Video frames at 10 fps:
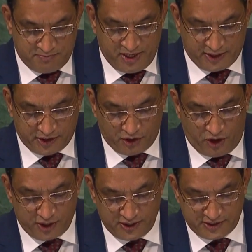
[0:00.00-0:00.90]
but its
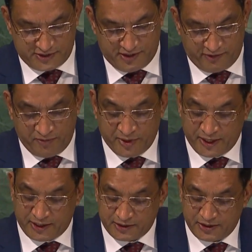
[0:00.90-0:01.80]
horrors
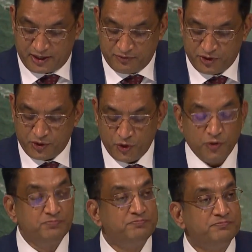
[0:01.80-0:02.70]
reverberated around the
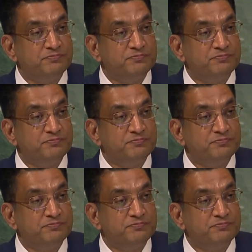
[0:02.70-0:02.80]
globe,